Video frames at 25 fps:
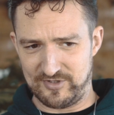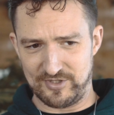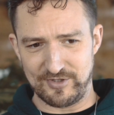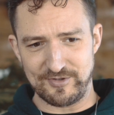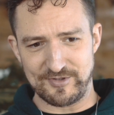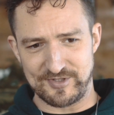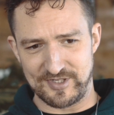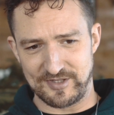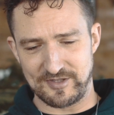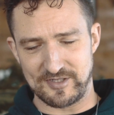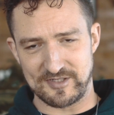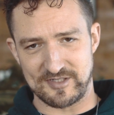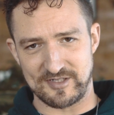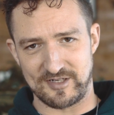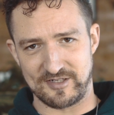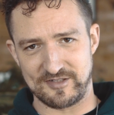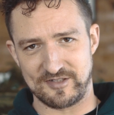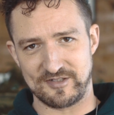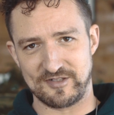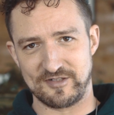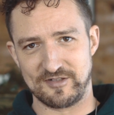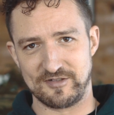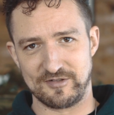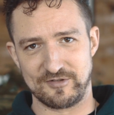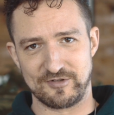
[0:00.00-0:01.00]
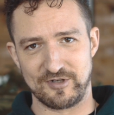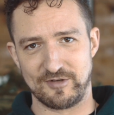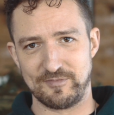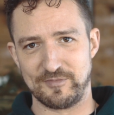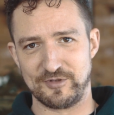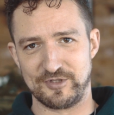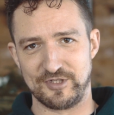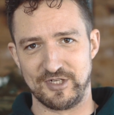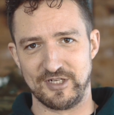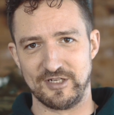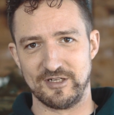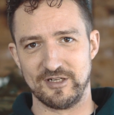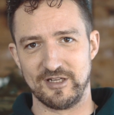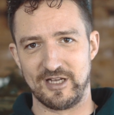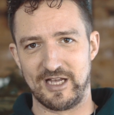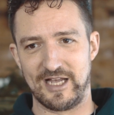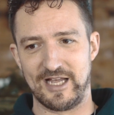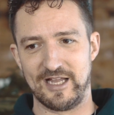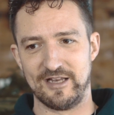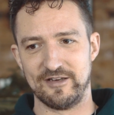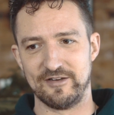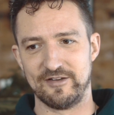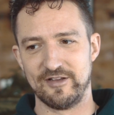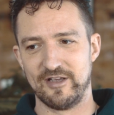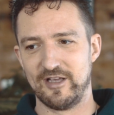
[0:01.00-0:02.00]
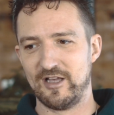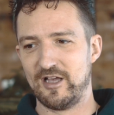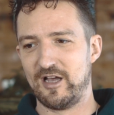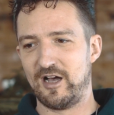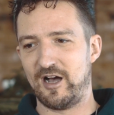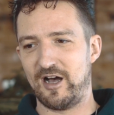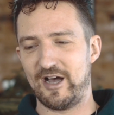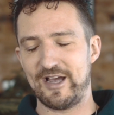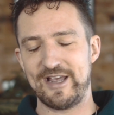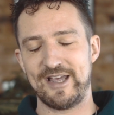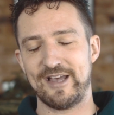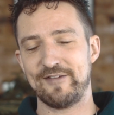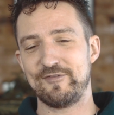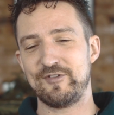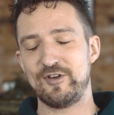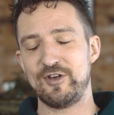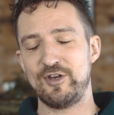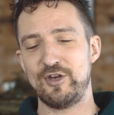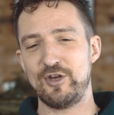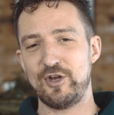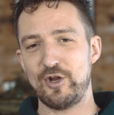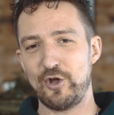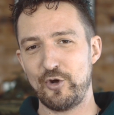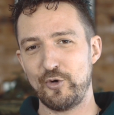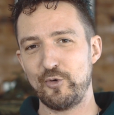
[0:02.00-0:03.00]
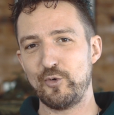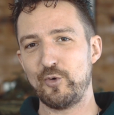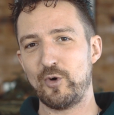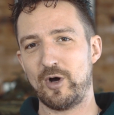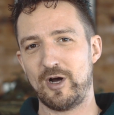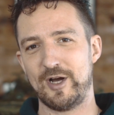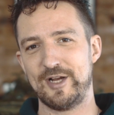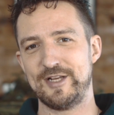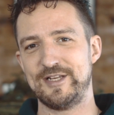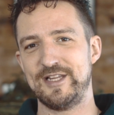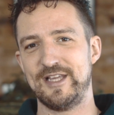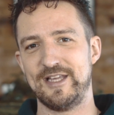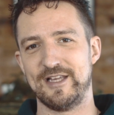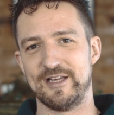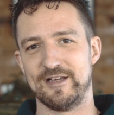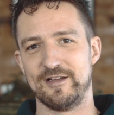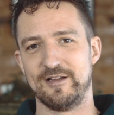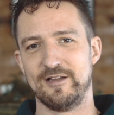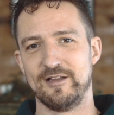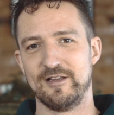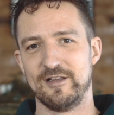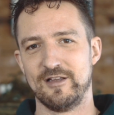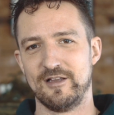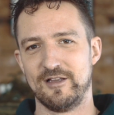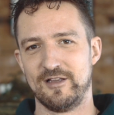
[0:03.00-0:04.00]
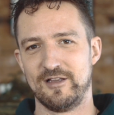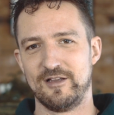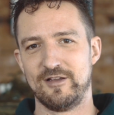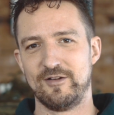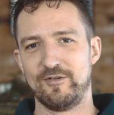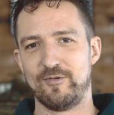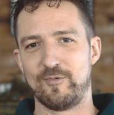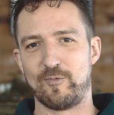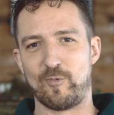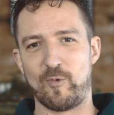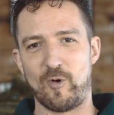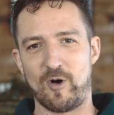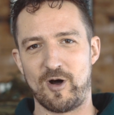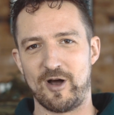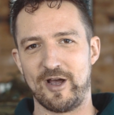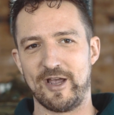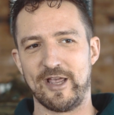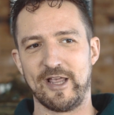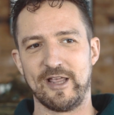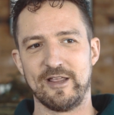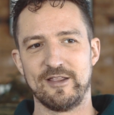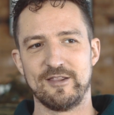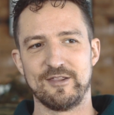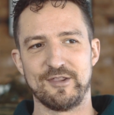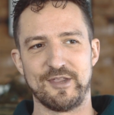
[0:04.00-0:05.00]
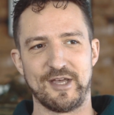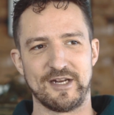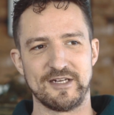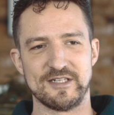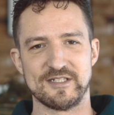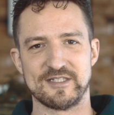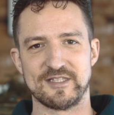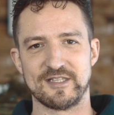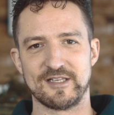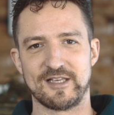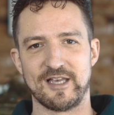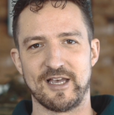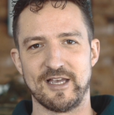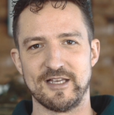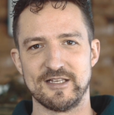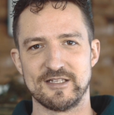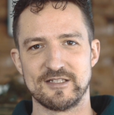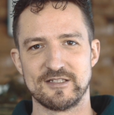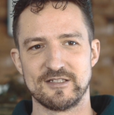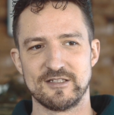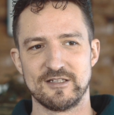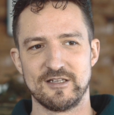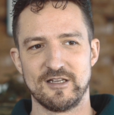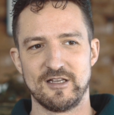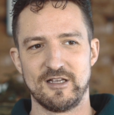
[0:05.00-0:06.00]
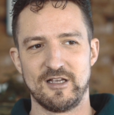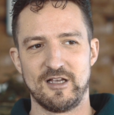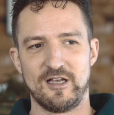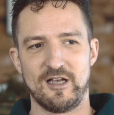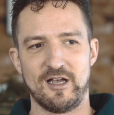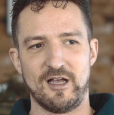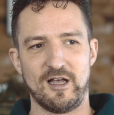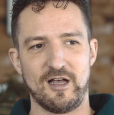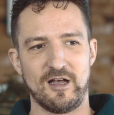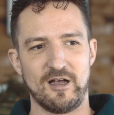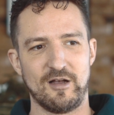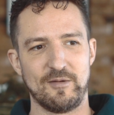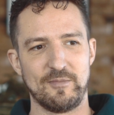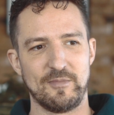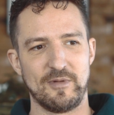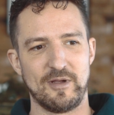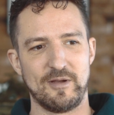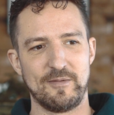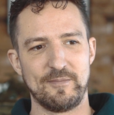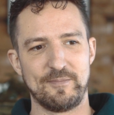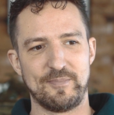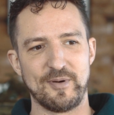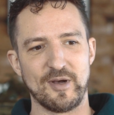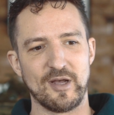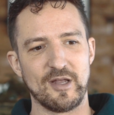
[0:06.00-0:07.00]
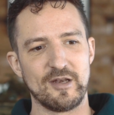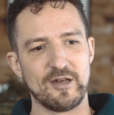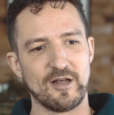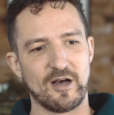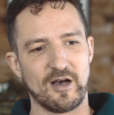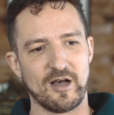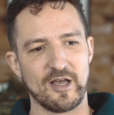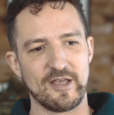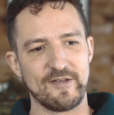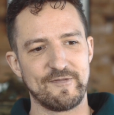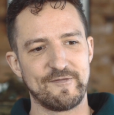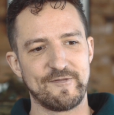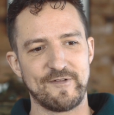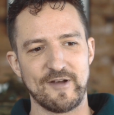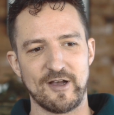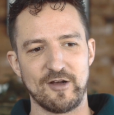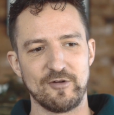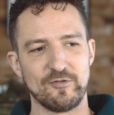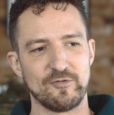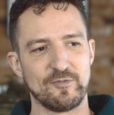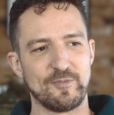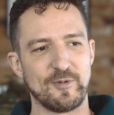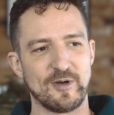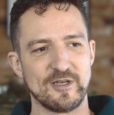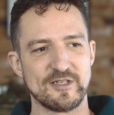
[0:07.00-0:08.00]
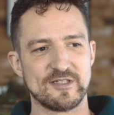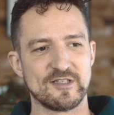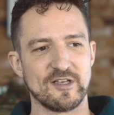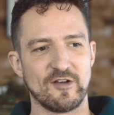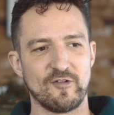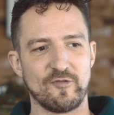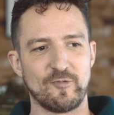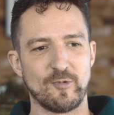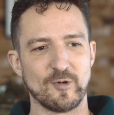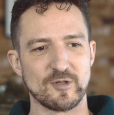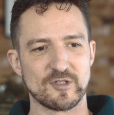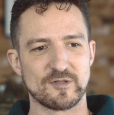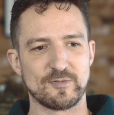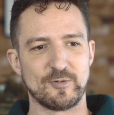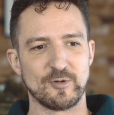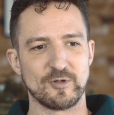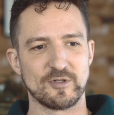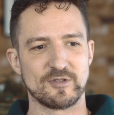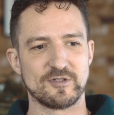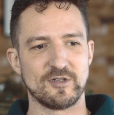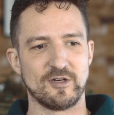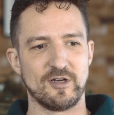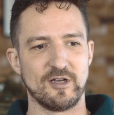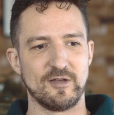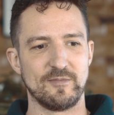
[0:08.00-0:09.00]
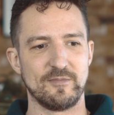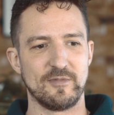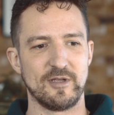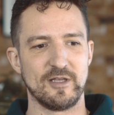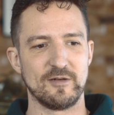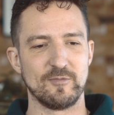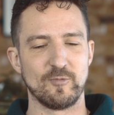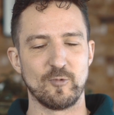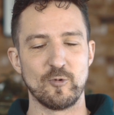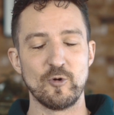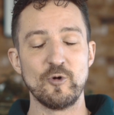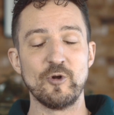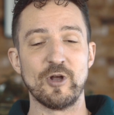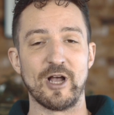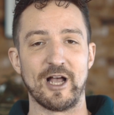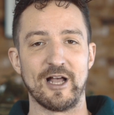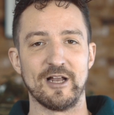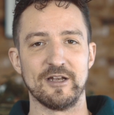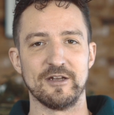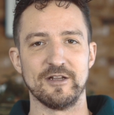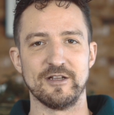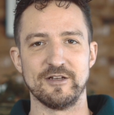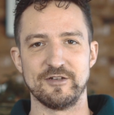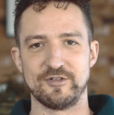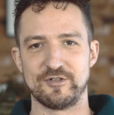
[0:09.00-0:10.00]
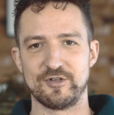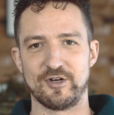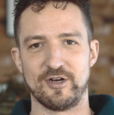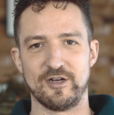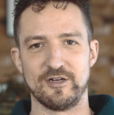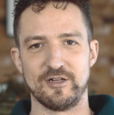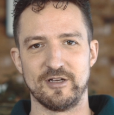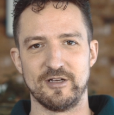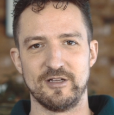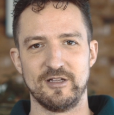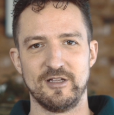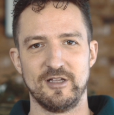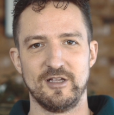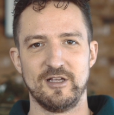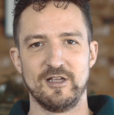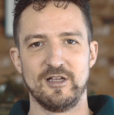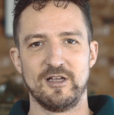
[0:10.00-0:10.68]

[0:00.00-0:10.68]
two synthesizers and a drum machine, and I have no idea why that is the case. But I found myself once upon a time in Wuhan in China,